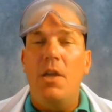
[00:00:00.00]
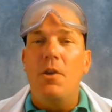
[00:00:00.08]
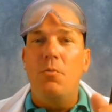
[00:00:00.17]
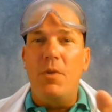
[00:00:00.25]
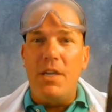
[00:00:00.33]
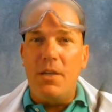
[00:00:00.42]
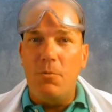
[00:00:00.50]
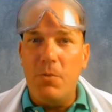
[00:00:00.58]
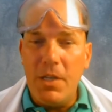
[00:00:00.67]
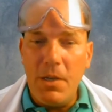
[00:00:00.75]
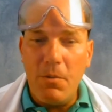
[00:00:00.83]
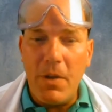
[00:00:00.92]
We can
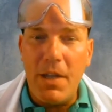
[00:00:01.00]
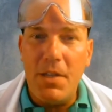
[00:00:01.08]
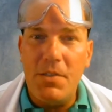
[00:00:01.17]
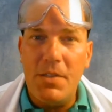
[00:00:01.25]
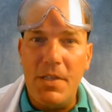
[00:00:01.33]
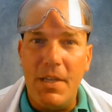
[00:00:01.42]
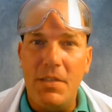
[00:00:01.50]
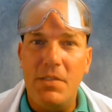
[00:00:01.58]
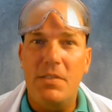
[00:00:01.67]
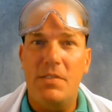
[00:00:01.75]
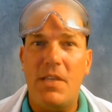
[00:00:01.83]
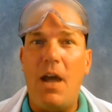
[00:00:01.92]
rearrange this,
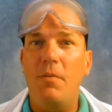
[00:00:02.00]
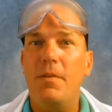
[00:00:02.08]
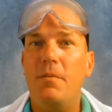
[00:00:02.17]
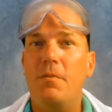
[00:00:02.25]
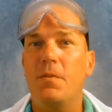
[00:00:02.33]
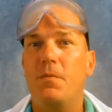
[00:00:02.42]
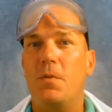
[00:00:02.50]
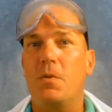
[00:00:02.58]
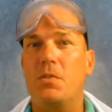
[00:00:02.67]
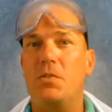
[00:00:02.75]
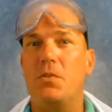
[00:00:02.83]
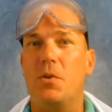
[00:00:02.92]
solving for
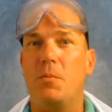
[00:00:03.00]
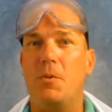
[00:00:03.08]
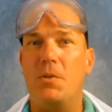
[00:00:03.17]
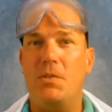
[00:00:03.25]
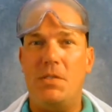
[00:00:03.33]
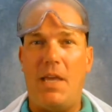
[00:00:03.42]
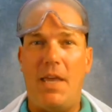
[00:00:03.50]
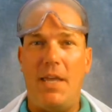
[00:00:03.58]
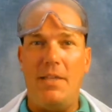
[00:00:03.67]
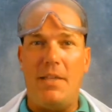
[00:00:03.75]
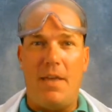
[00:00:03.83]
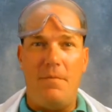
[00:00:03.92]
force normal,
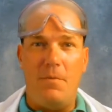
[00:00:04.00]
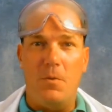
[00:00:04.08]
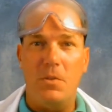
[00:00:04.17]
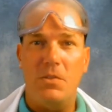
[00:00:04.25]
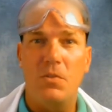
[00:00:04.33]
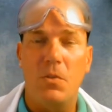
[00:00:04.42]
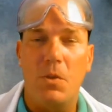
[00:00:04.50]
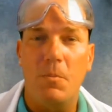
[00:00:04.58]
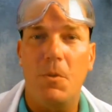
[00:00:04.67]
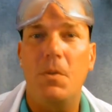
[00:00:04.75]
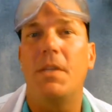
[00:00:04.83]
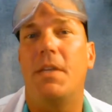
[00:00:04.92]
saying that force
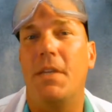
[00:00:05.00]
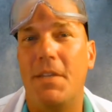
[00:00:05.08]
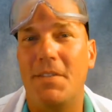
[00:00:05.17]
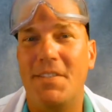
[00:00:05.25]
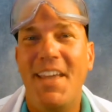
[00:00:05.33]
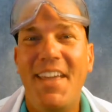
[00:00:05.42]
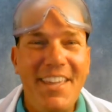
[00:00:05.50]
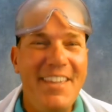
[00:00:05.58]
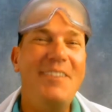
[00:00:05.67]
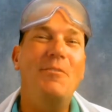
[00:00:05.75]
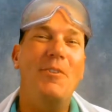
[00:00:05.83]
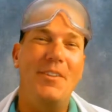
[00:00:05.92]
normal is
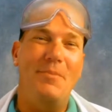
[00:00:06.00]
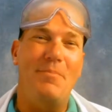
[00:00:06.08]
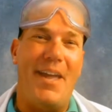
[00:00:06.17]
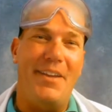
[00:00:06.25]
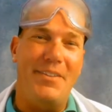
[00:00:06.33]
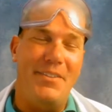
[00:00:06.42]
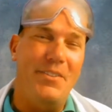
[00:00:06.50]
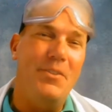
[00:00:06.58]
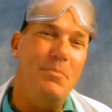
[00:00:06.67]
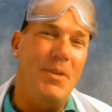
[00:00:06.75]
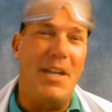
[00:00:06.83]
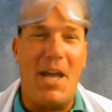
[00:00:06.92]
equal in
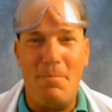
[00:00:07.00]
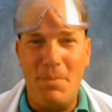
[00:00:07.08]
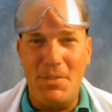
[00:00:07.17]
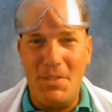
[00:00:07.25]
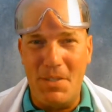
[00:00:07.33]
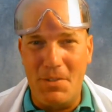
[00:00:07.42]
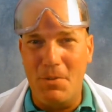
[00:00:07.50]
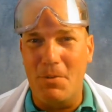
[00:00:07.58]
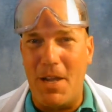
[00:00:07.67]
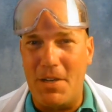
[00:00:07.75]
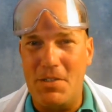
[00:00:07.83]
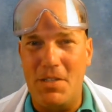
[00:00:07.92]
magnitude but opposite in
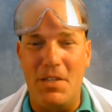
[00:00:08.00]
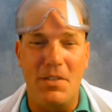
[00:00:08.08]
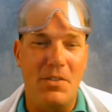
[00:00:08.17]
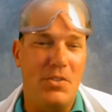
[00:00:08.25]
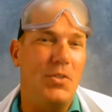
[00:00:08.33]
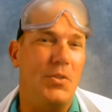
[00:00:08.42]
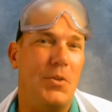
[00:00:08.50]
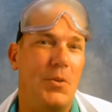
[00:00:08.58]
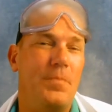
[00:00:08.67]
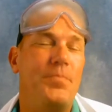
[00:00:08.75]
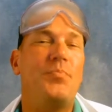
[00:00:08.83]
direction to